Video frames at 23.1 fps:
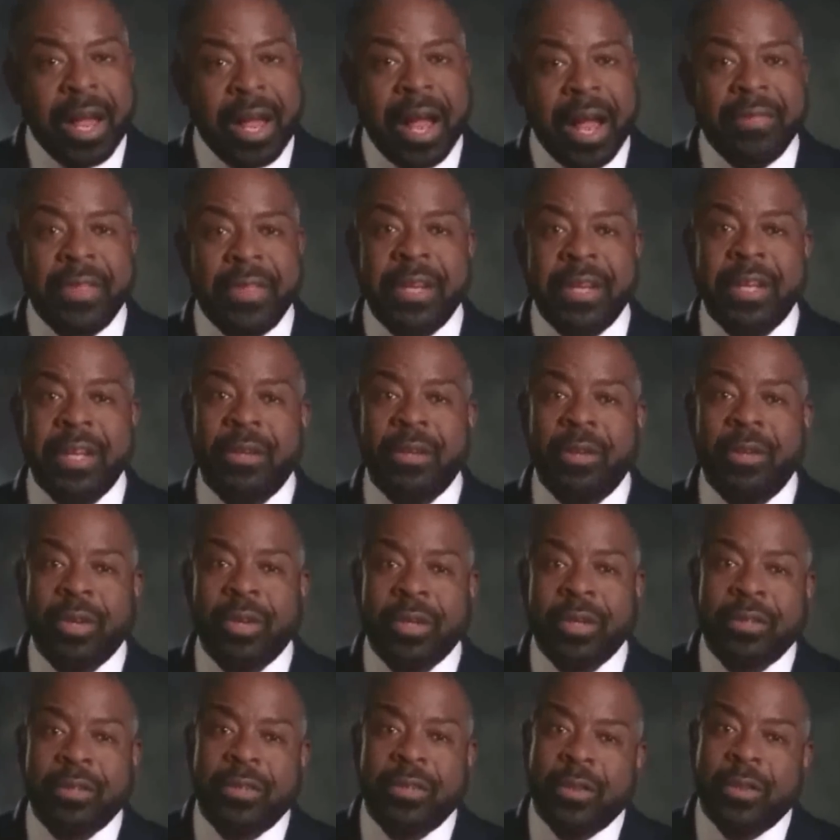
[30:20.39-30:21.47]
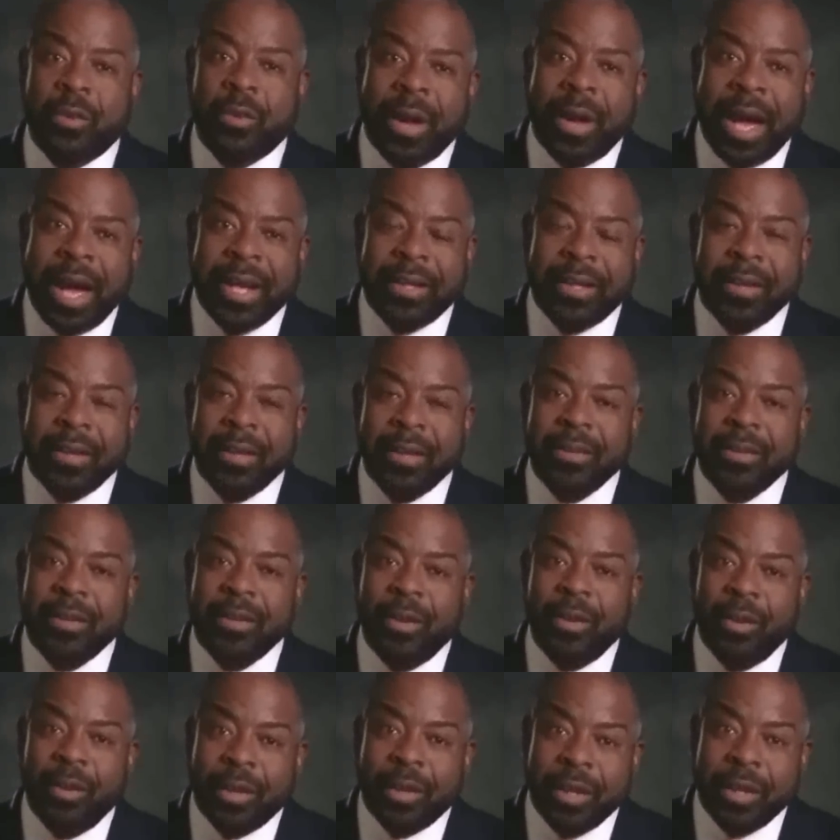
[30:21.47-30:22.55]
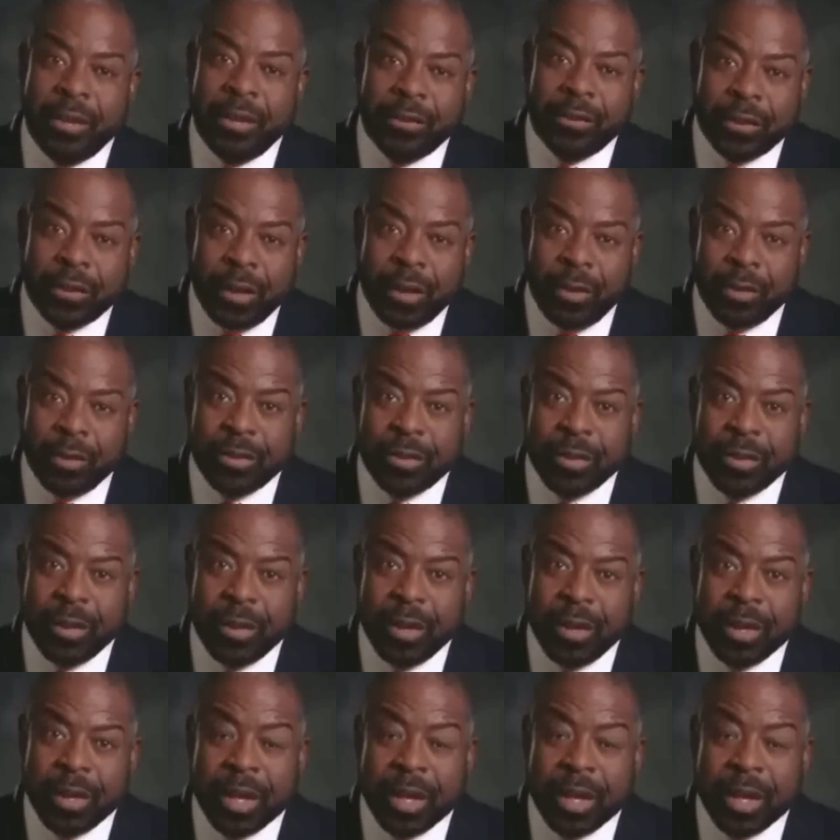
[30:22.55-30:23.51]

and then he'll look to the right to look at his coach.